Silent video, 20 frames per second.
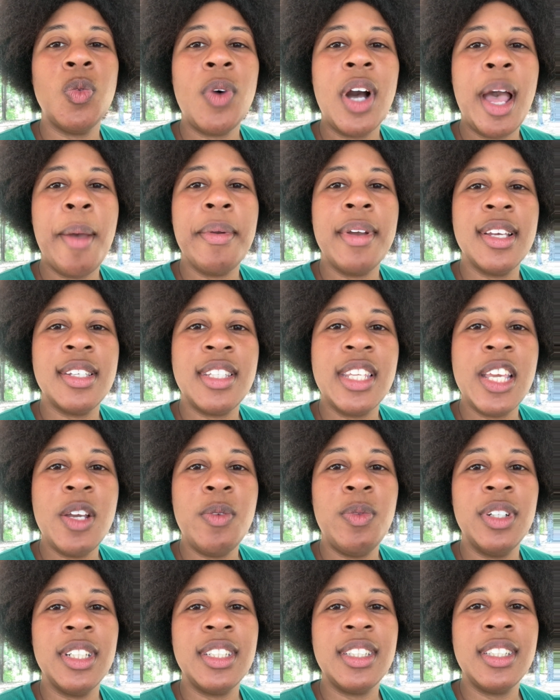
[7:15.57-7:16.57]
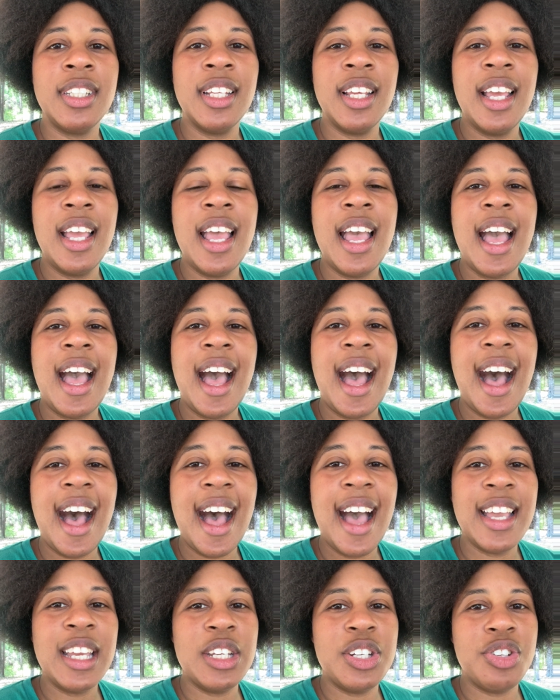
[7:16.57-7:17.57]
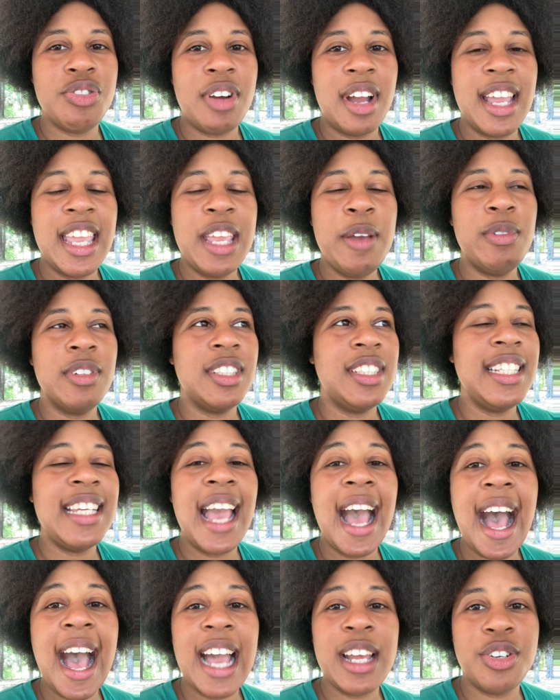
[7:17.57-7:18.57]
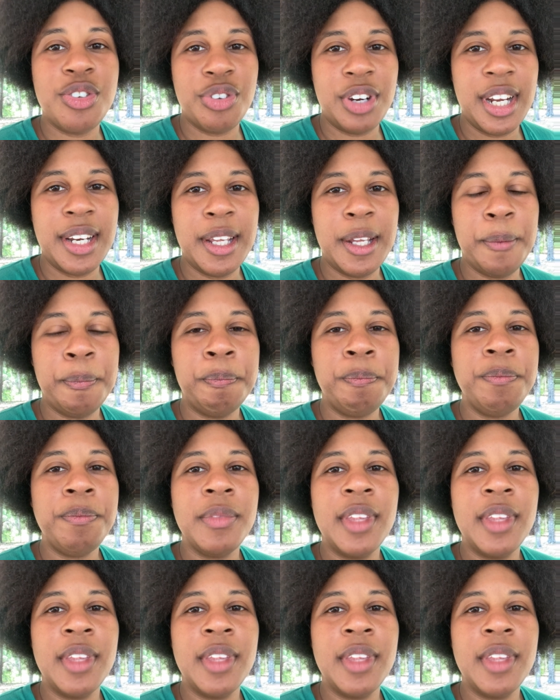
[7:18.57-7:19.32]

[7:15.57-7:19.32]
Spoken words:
Why? Because he was high and dry. He was dehydrated.